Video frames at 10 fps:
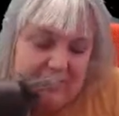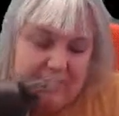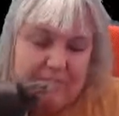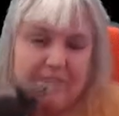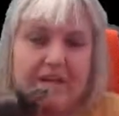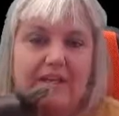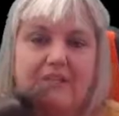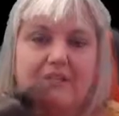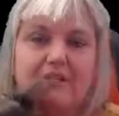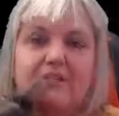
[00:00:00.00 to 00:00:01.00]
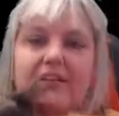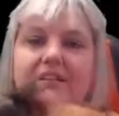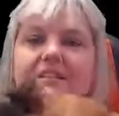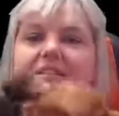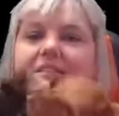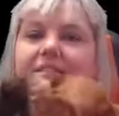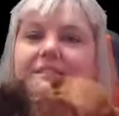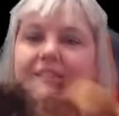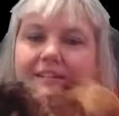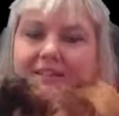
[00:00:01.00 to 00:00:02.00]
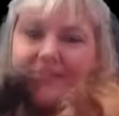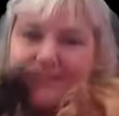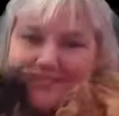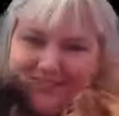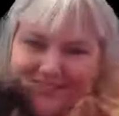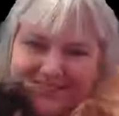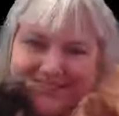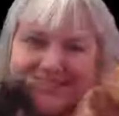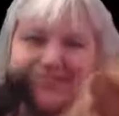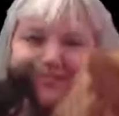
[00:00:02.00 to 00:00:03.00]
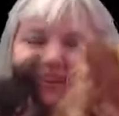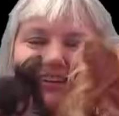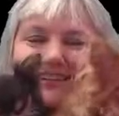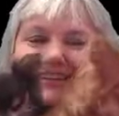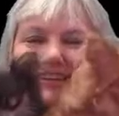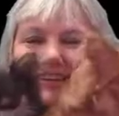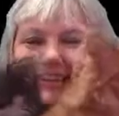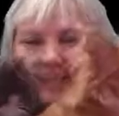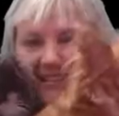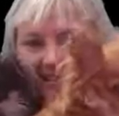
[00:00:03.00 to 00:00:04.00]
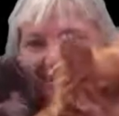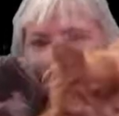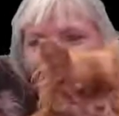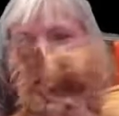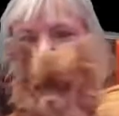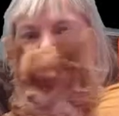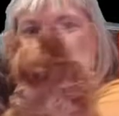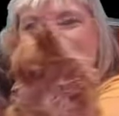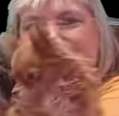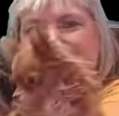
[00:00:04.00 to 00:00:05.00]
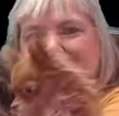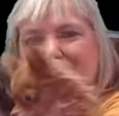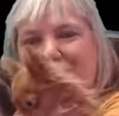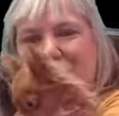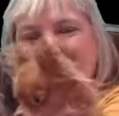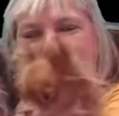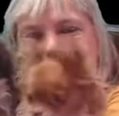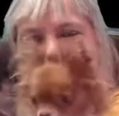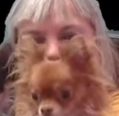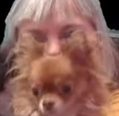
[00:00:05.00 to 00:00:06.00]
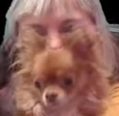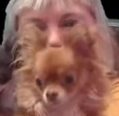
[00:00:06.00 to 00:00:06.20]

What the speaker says: Come on, my little Valentine. Look at this one. Say hello, because she sat up so I can get her